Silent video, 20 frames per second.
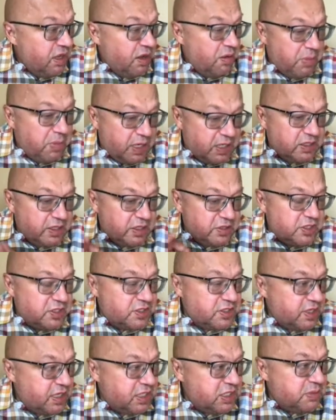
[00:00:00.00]
But in this
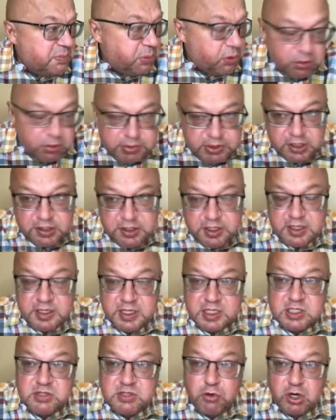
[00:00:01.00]
case, prompting
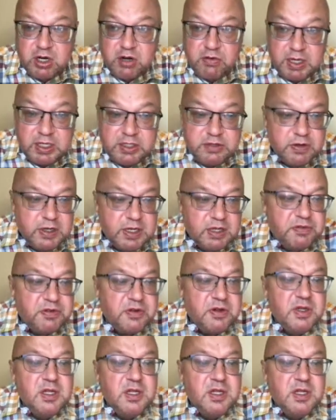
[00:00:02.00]
techniques work quite well.